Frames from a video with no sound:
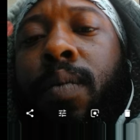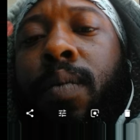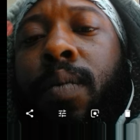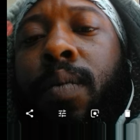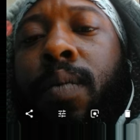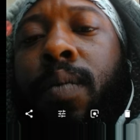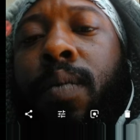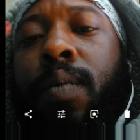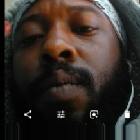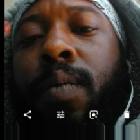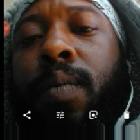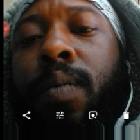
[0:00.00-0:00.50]

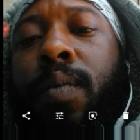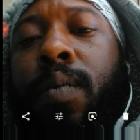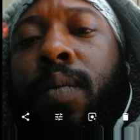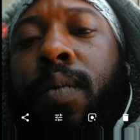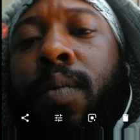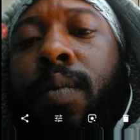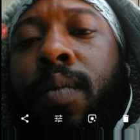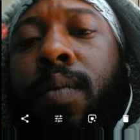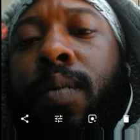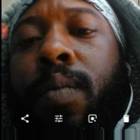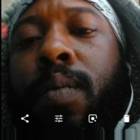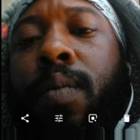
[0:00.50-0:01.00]

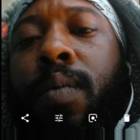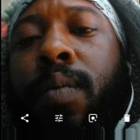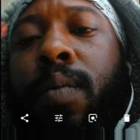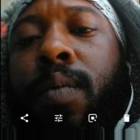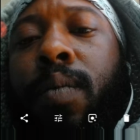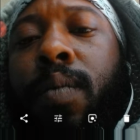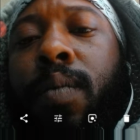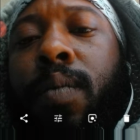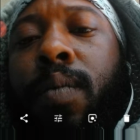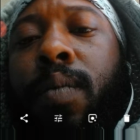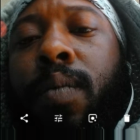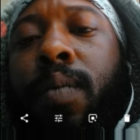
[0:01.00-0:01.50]

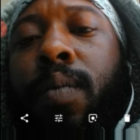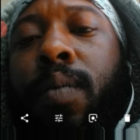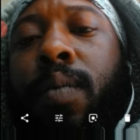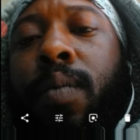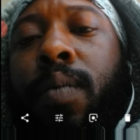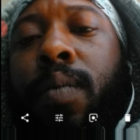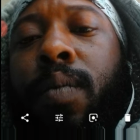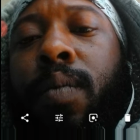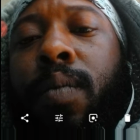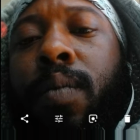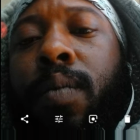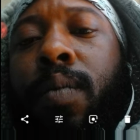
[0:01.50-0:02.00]

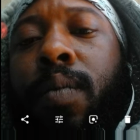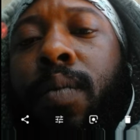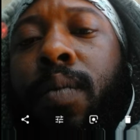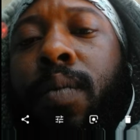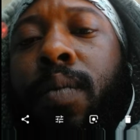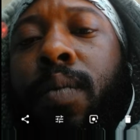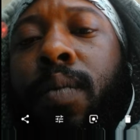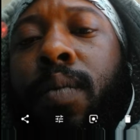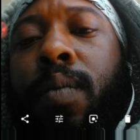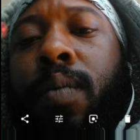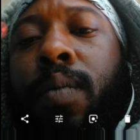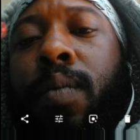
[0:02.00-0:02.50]

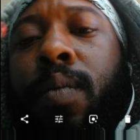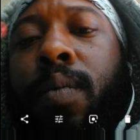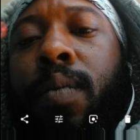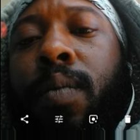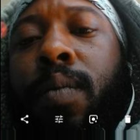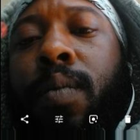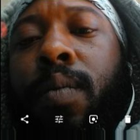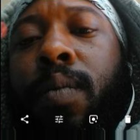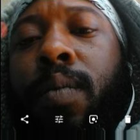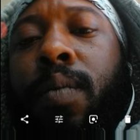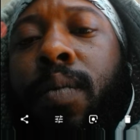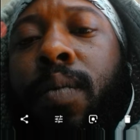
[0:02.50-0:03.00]

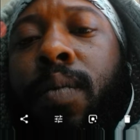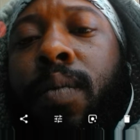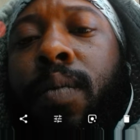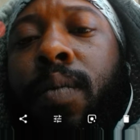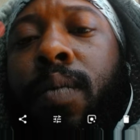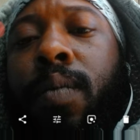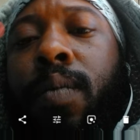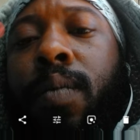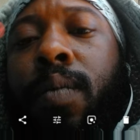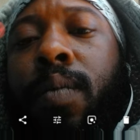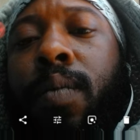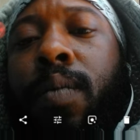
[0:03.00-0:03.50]

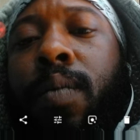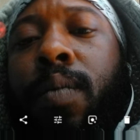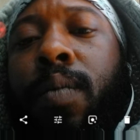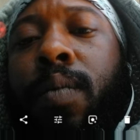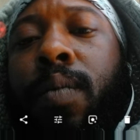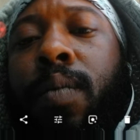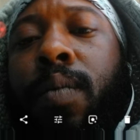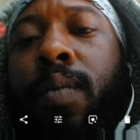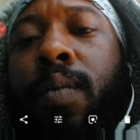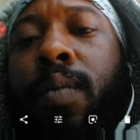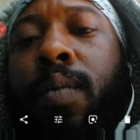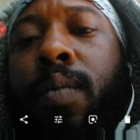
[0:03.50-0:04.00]

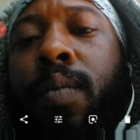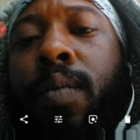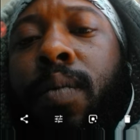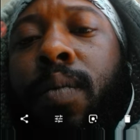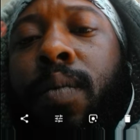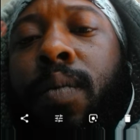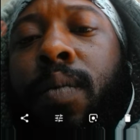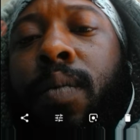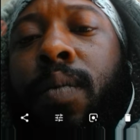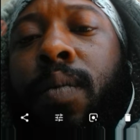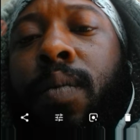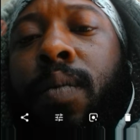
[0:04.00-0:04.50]

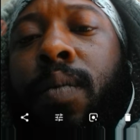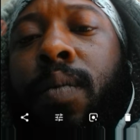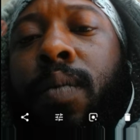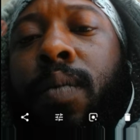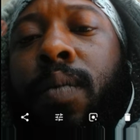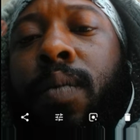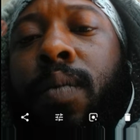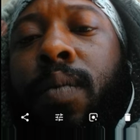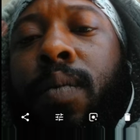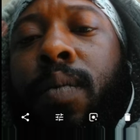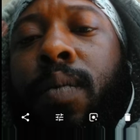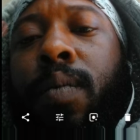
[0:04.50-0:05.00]

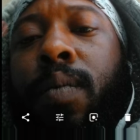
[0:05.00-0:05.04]
Nothing is said.